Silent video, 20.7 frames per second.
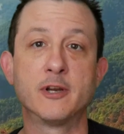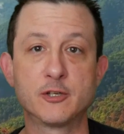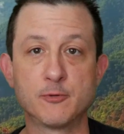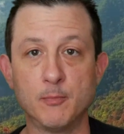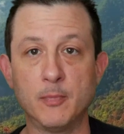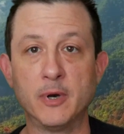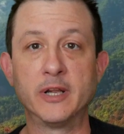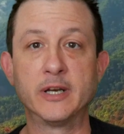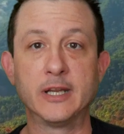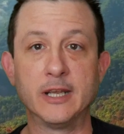
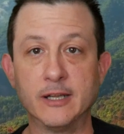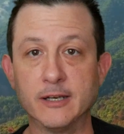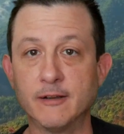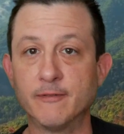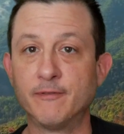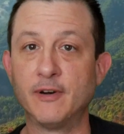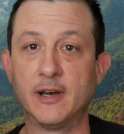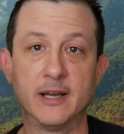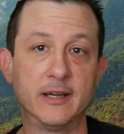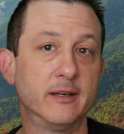much money
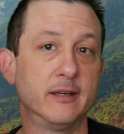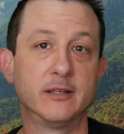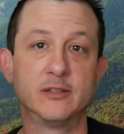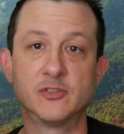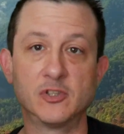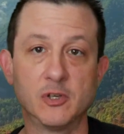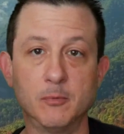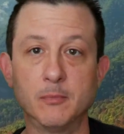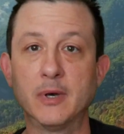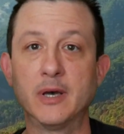into
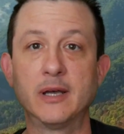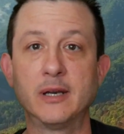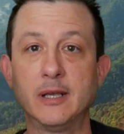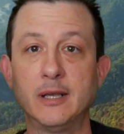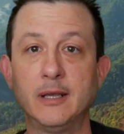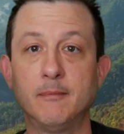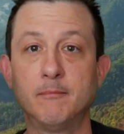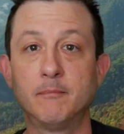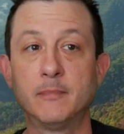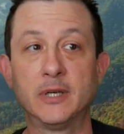finding
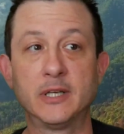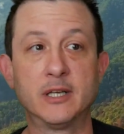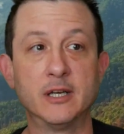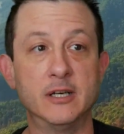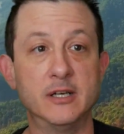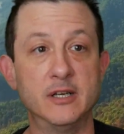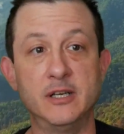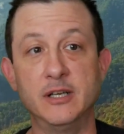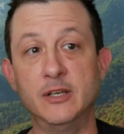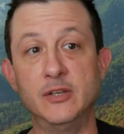somebody,
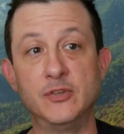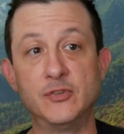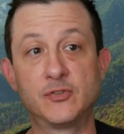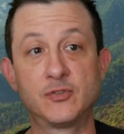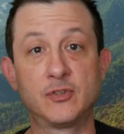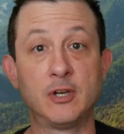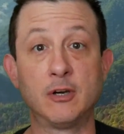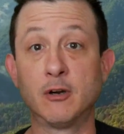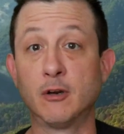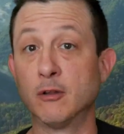
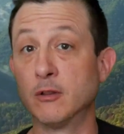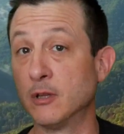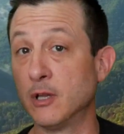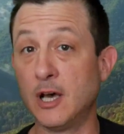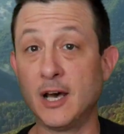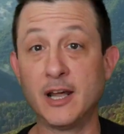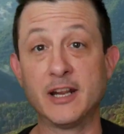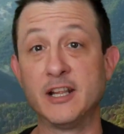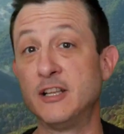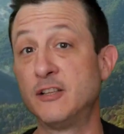because they're
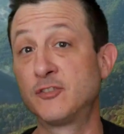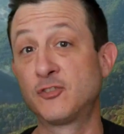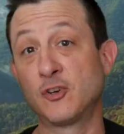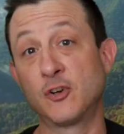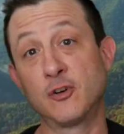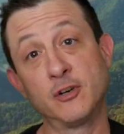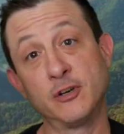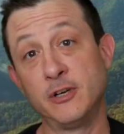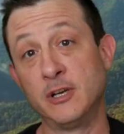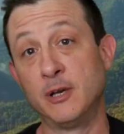allotted
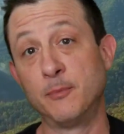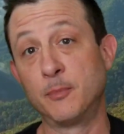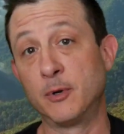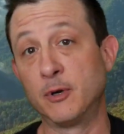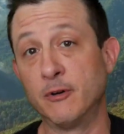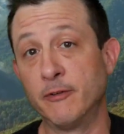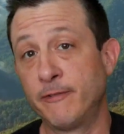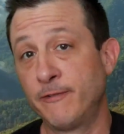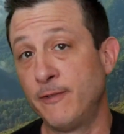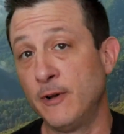certain
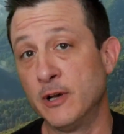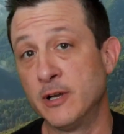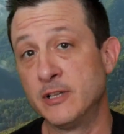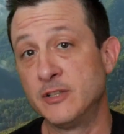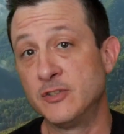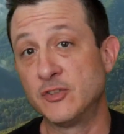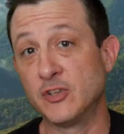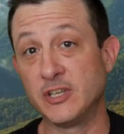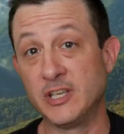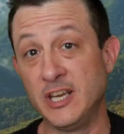number of
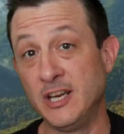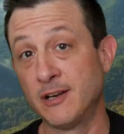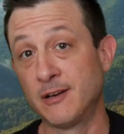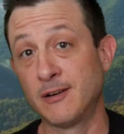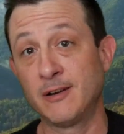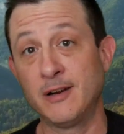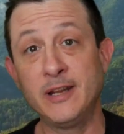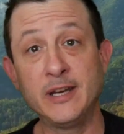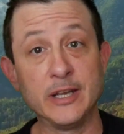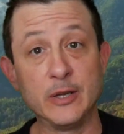funds a
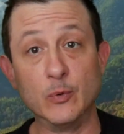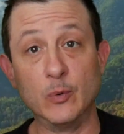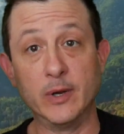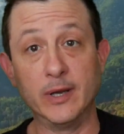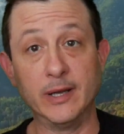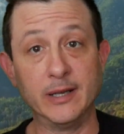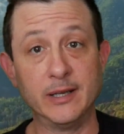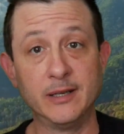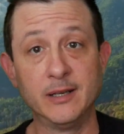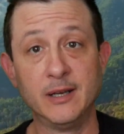year
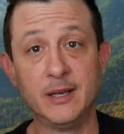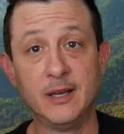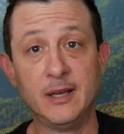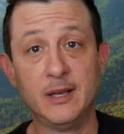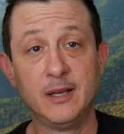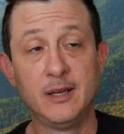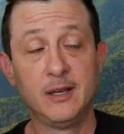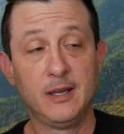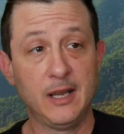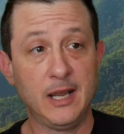anyway,
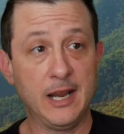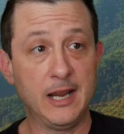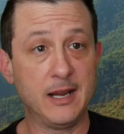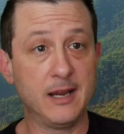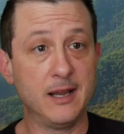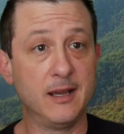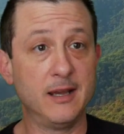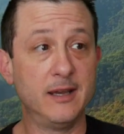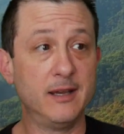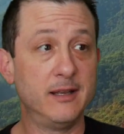
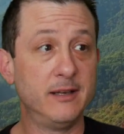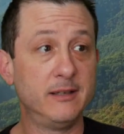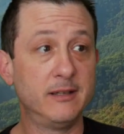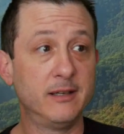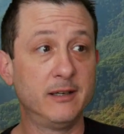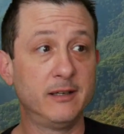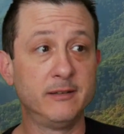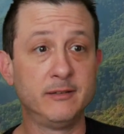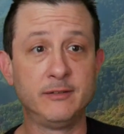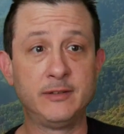
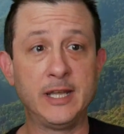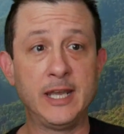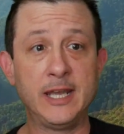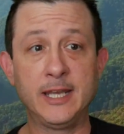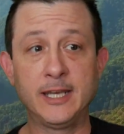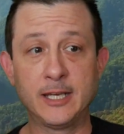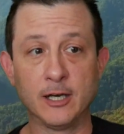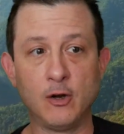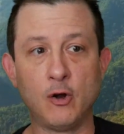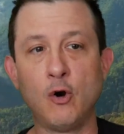and
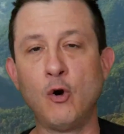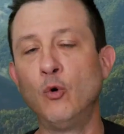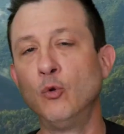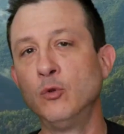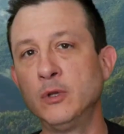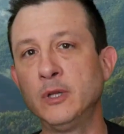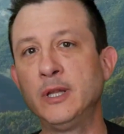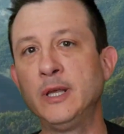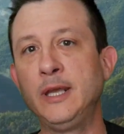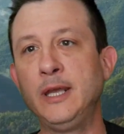they can
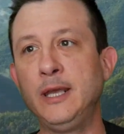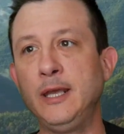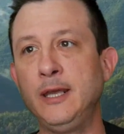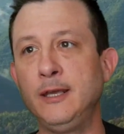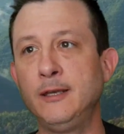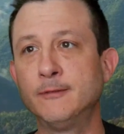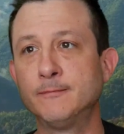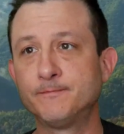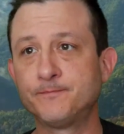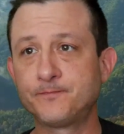
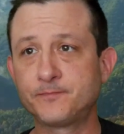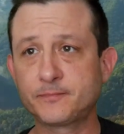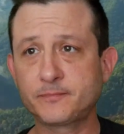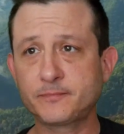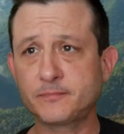only